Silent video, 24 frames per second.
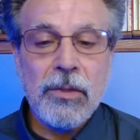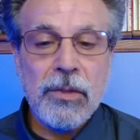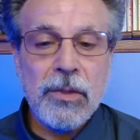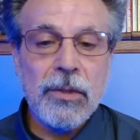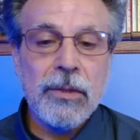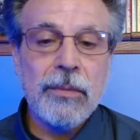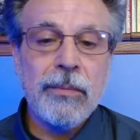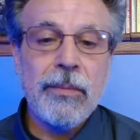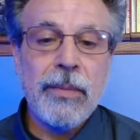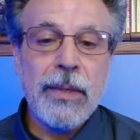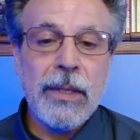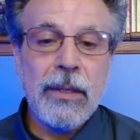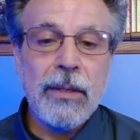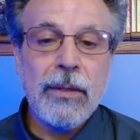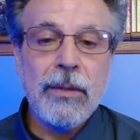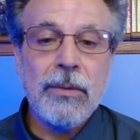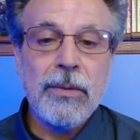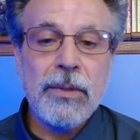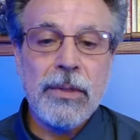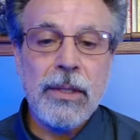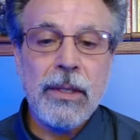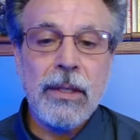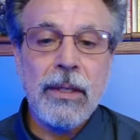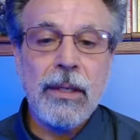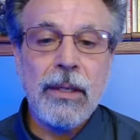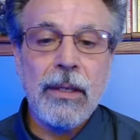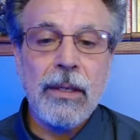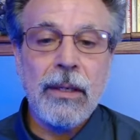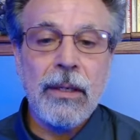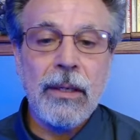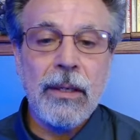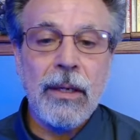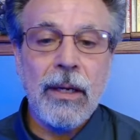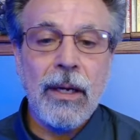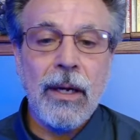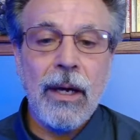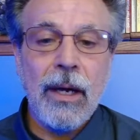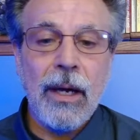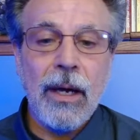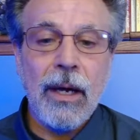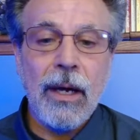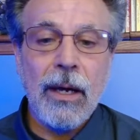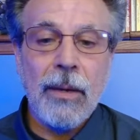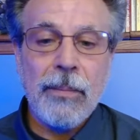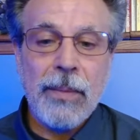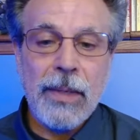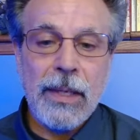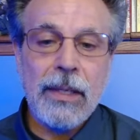should be using
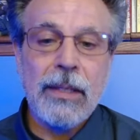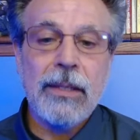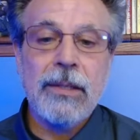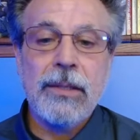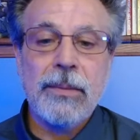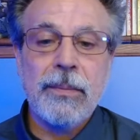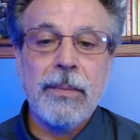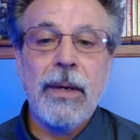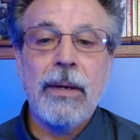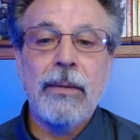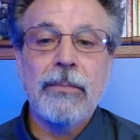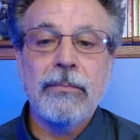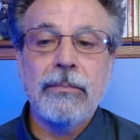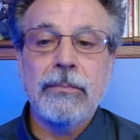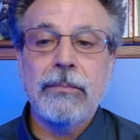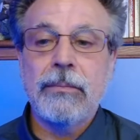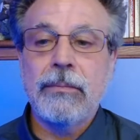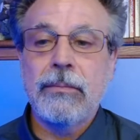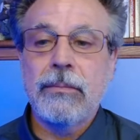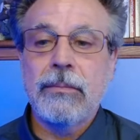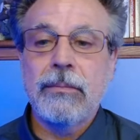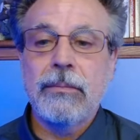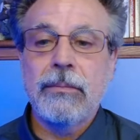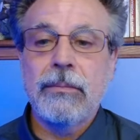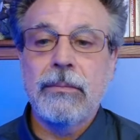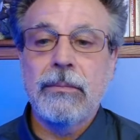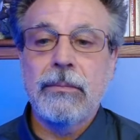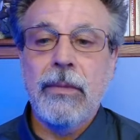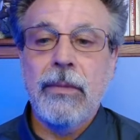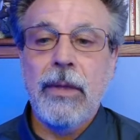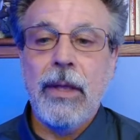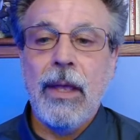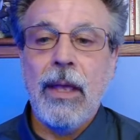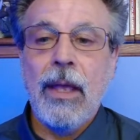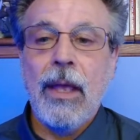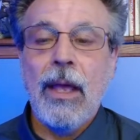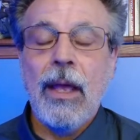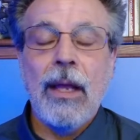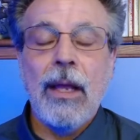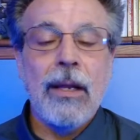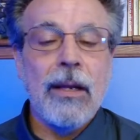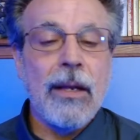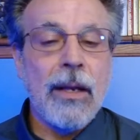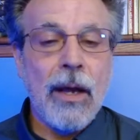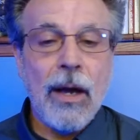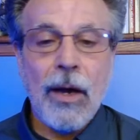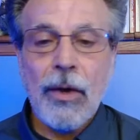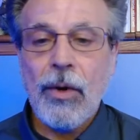a penis pump.
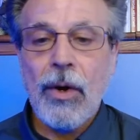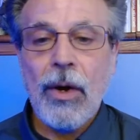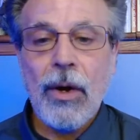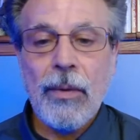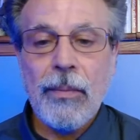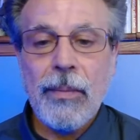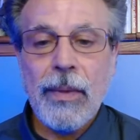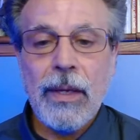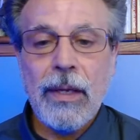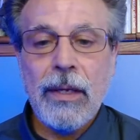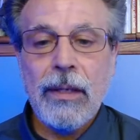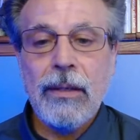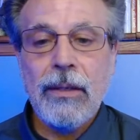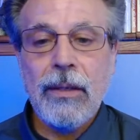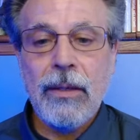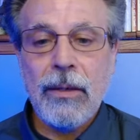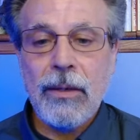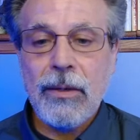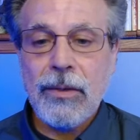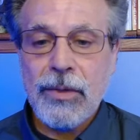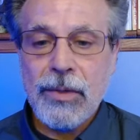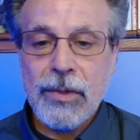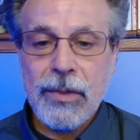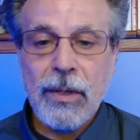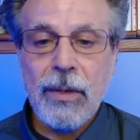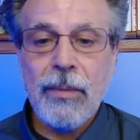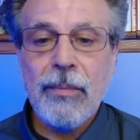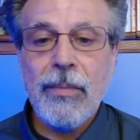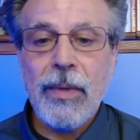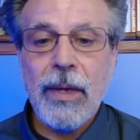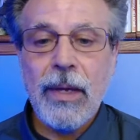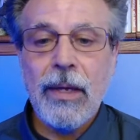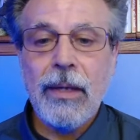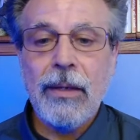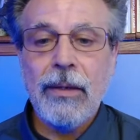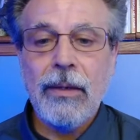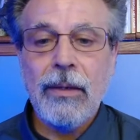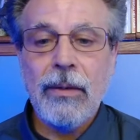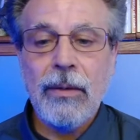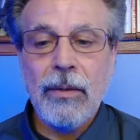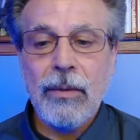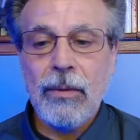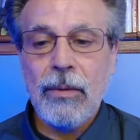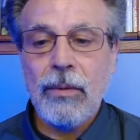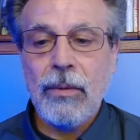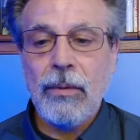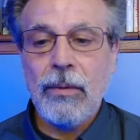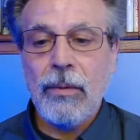Not all men. There are some men
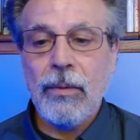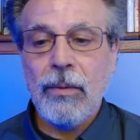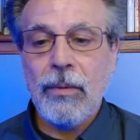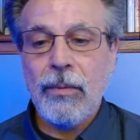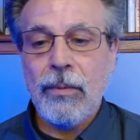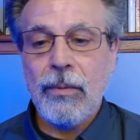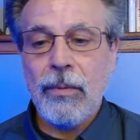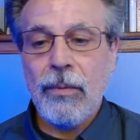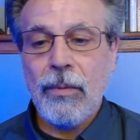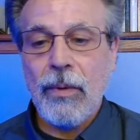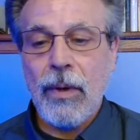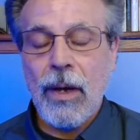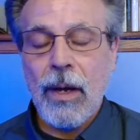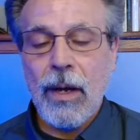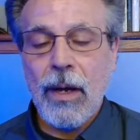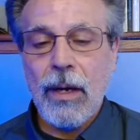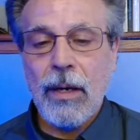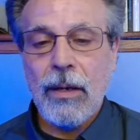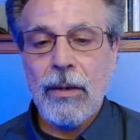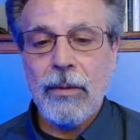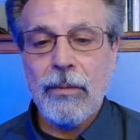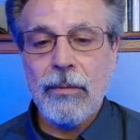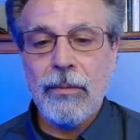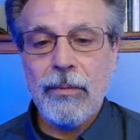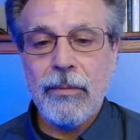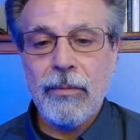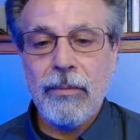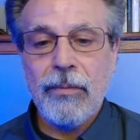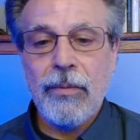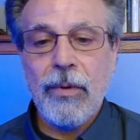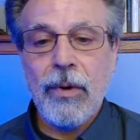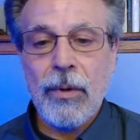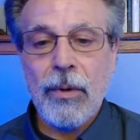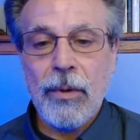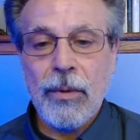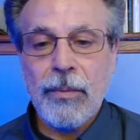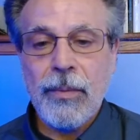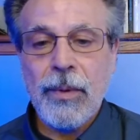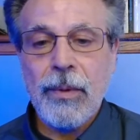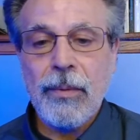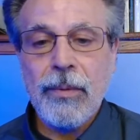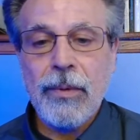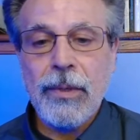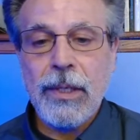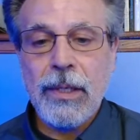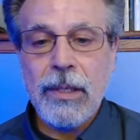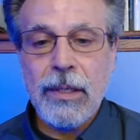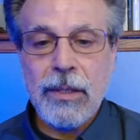uh, for whom it
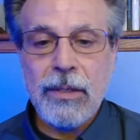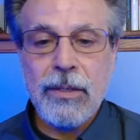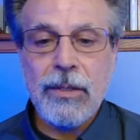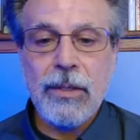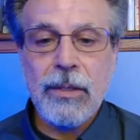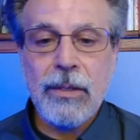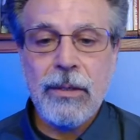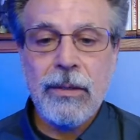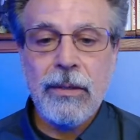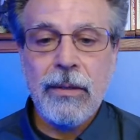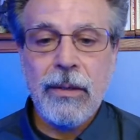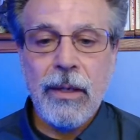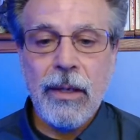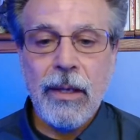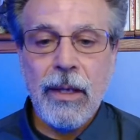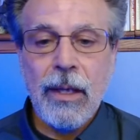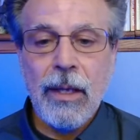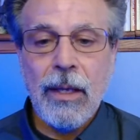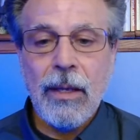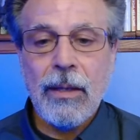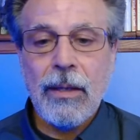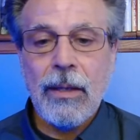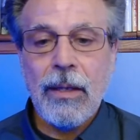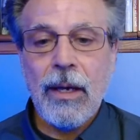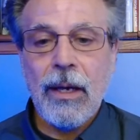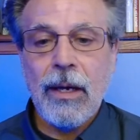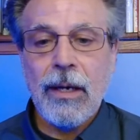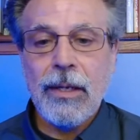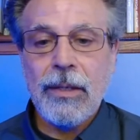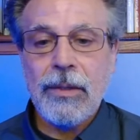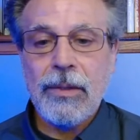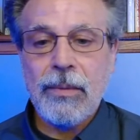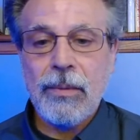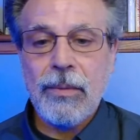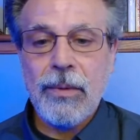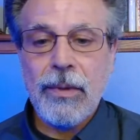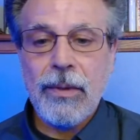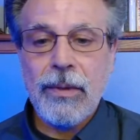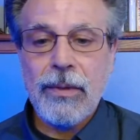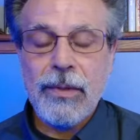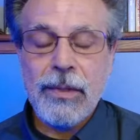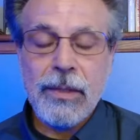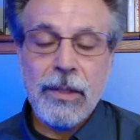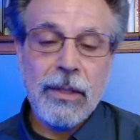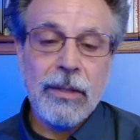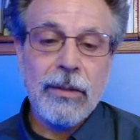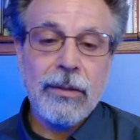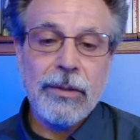would injure, guys with
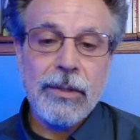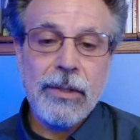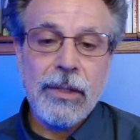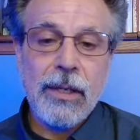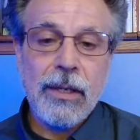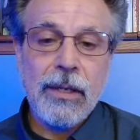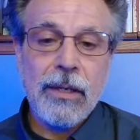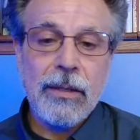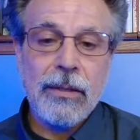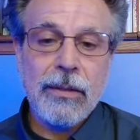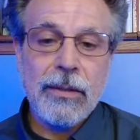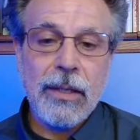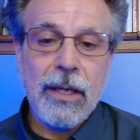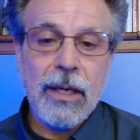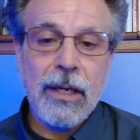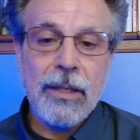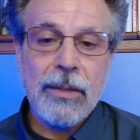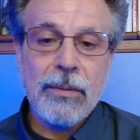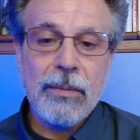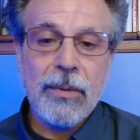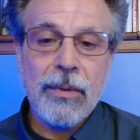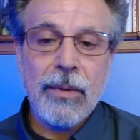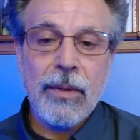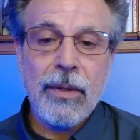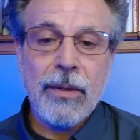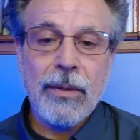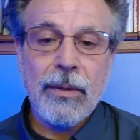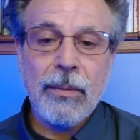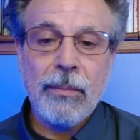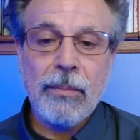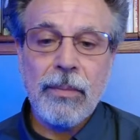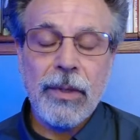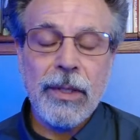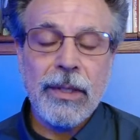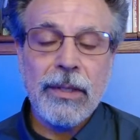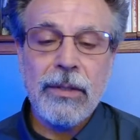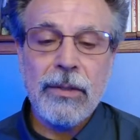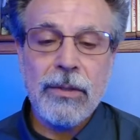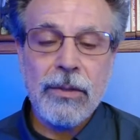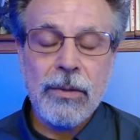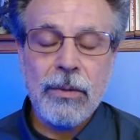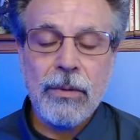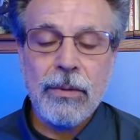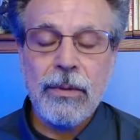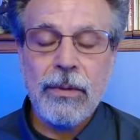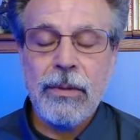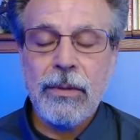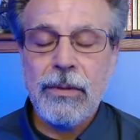sickle cell, guys with other blood
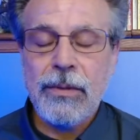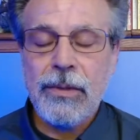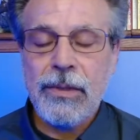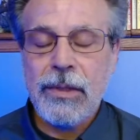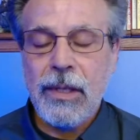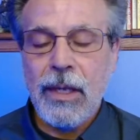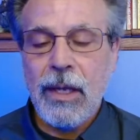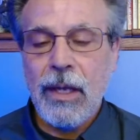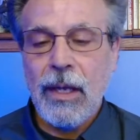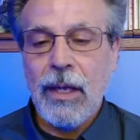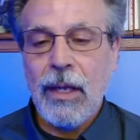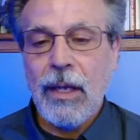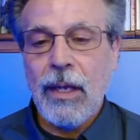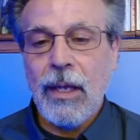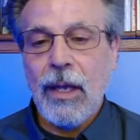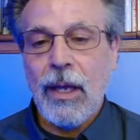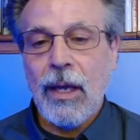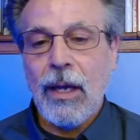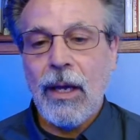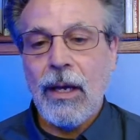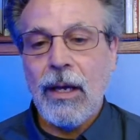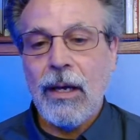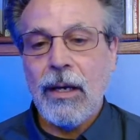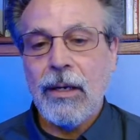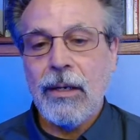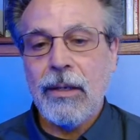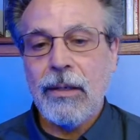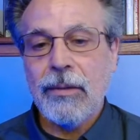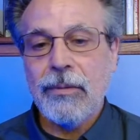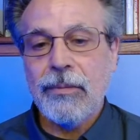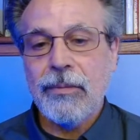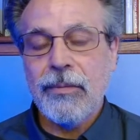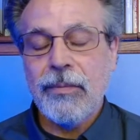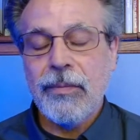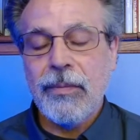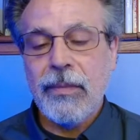disorders, uh,